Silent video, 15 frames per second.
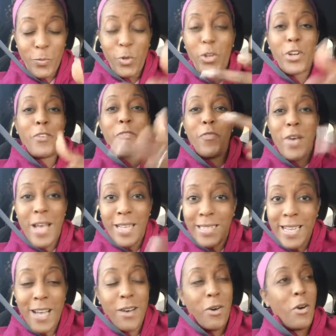We're going to find
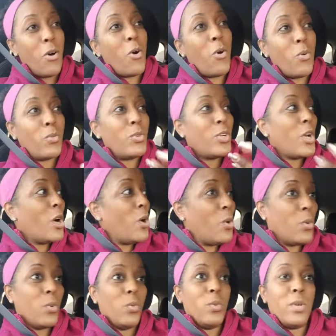out, oh
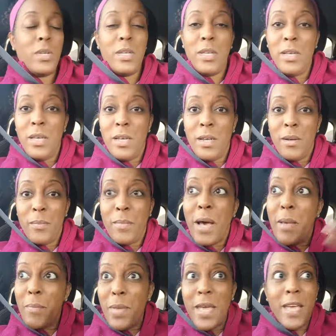no,
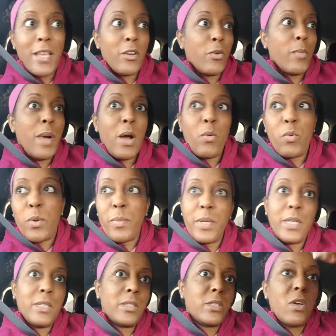my man or my
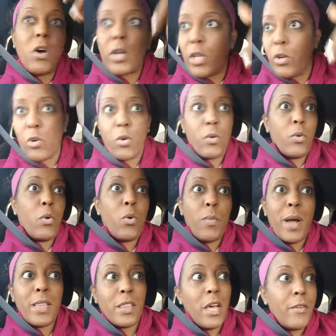woman is talking or, or
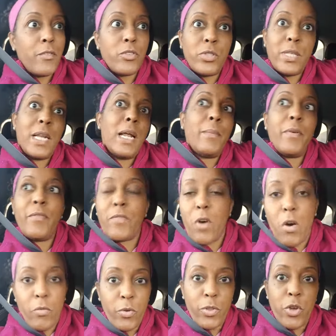my lovers that I'm
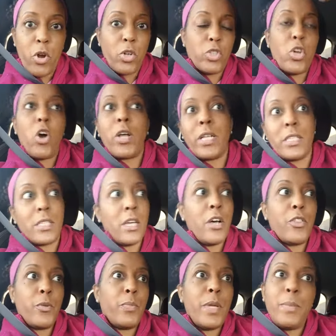involved with are talking to
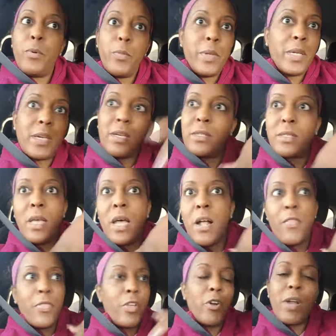other people because
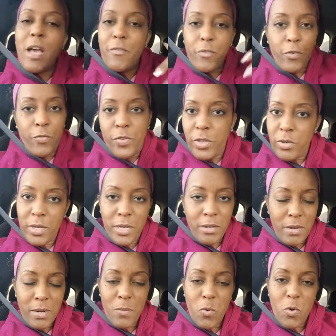they're not fulfilled here
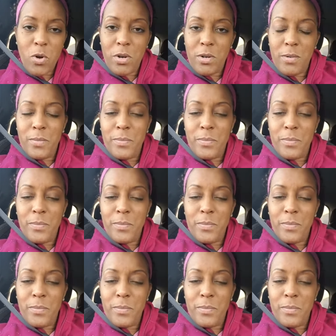anymore.